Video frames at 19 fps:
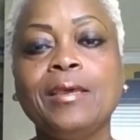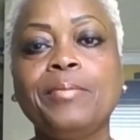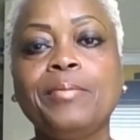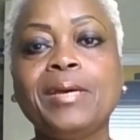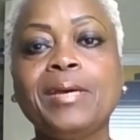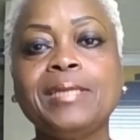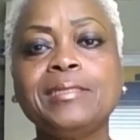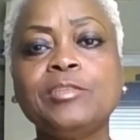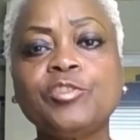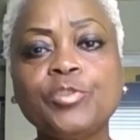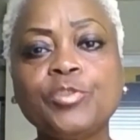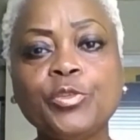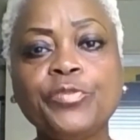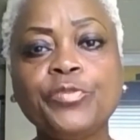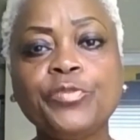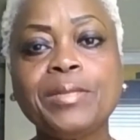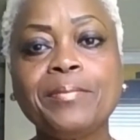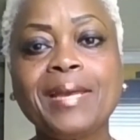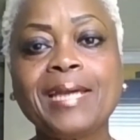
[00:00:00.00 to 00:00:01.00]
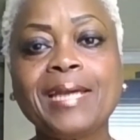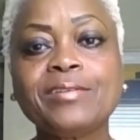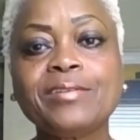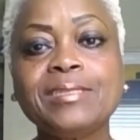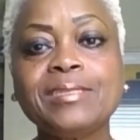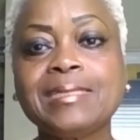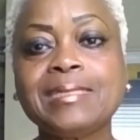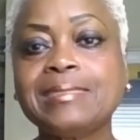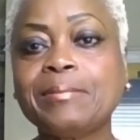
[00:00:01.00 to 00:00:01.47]
But the truth of the matter
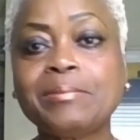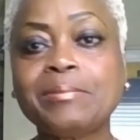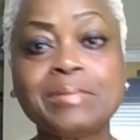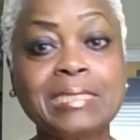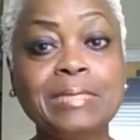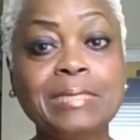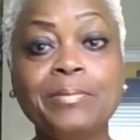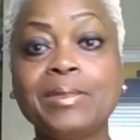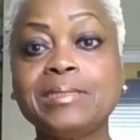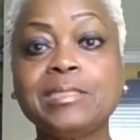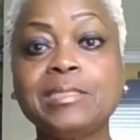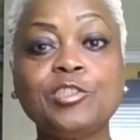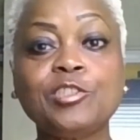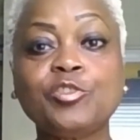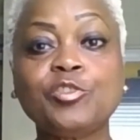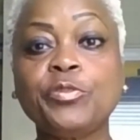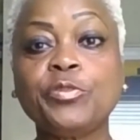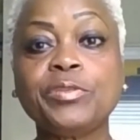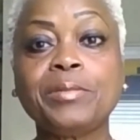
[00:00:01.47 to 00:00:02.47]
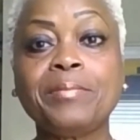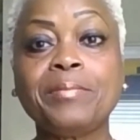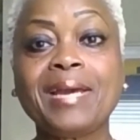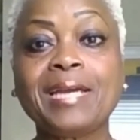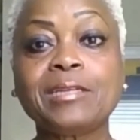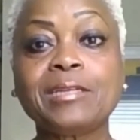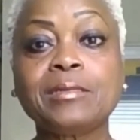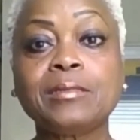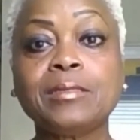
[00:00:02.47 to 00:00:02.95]
is, as I keep on saying the truth of the
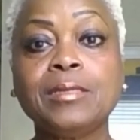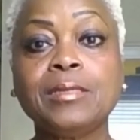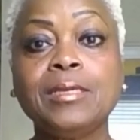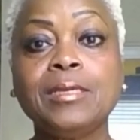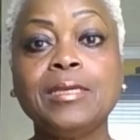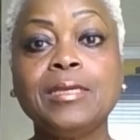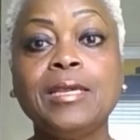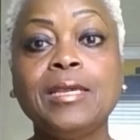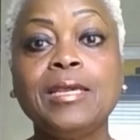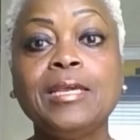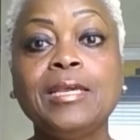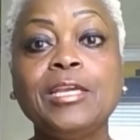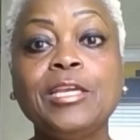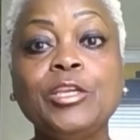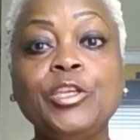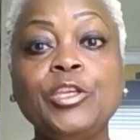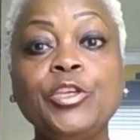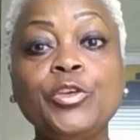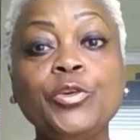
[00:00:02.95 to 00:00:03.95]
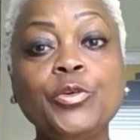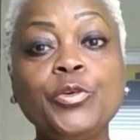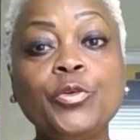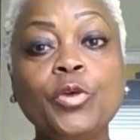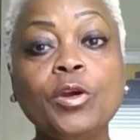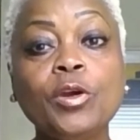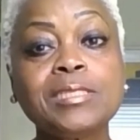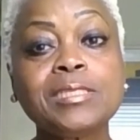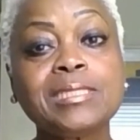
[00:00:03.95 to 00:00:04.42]
matter,
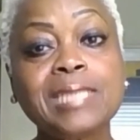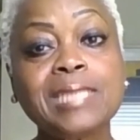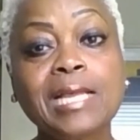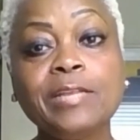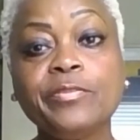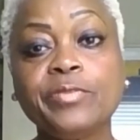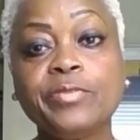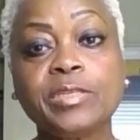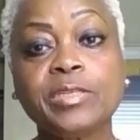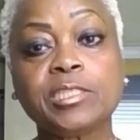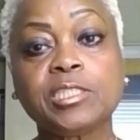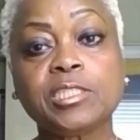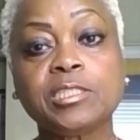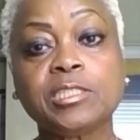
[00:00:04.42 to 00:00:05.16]
you are selfish.